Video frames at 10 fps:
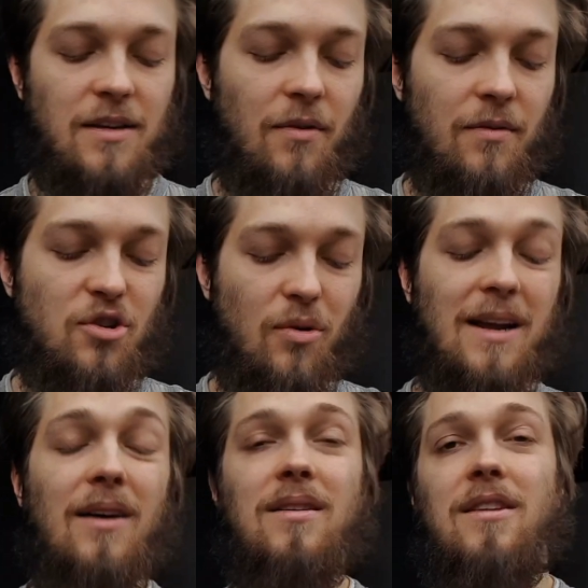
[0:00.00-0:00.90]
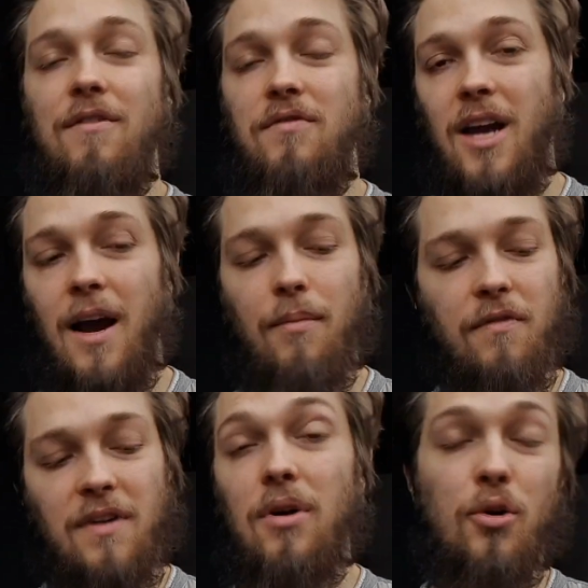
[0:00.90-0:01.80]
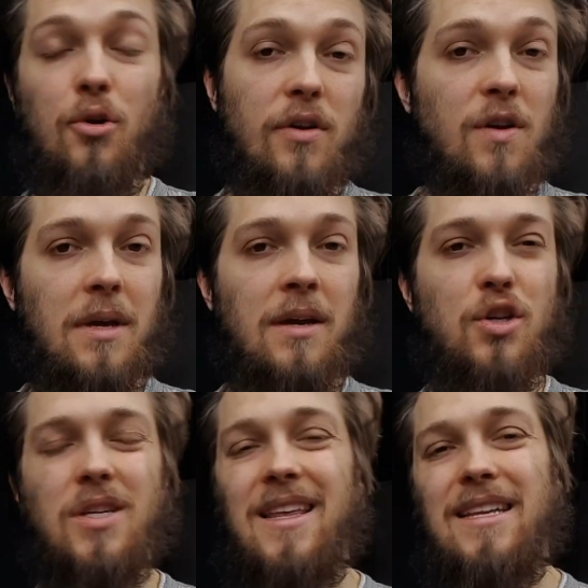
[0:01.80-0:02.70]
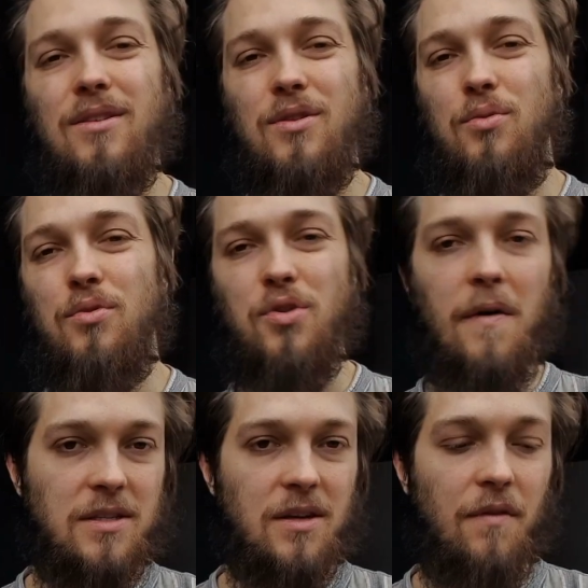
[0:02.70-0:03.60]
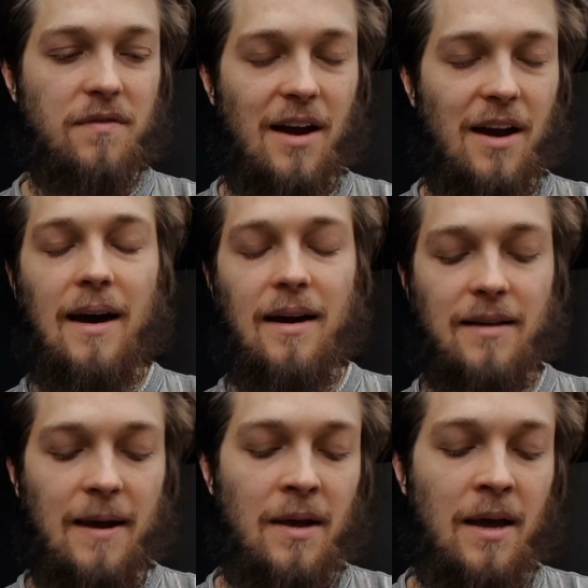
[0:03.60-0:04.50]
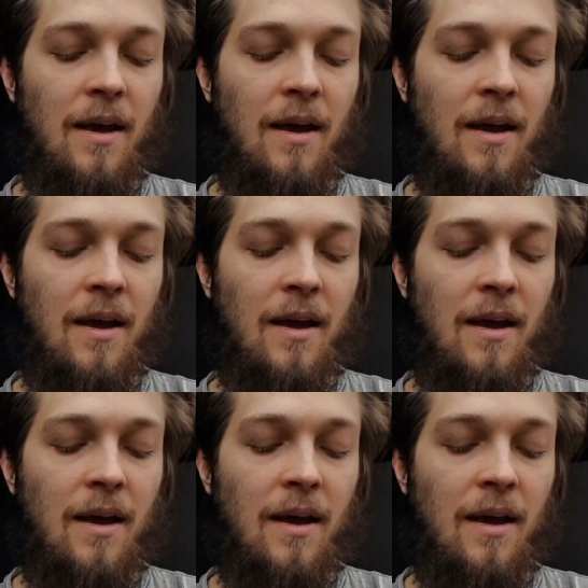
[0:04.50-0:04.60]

So try out a different type of dairy could also be just eat 2 servings of dairy a day.